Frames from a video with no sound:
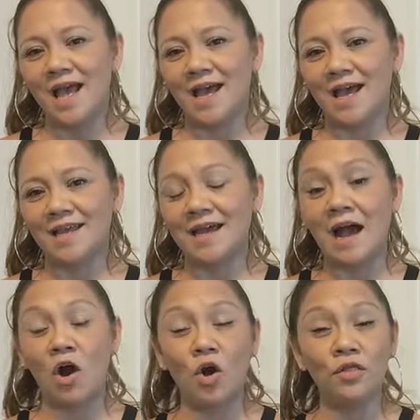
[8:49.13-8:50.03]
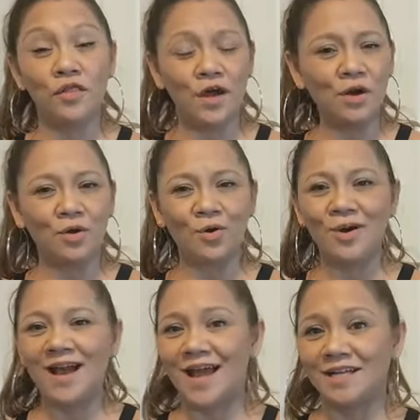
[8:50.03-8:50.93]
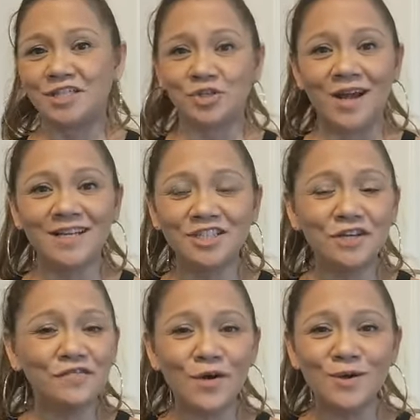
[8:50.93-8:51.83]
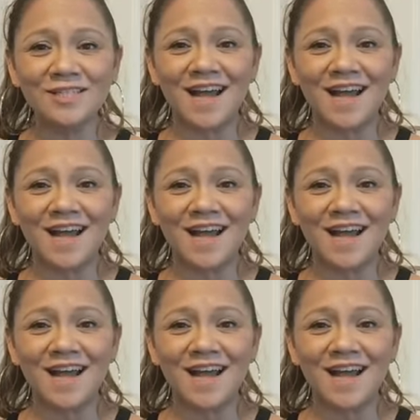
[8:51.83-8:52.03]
And although astrology folks,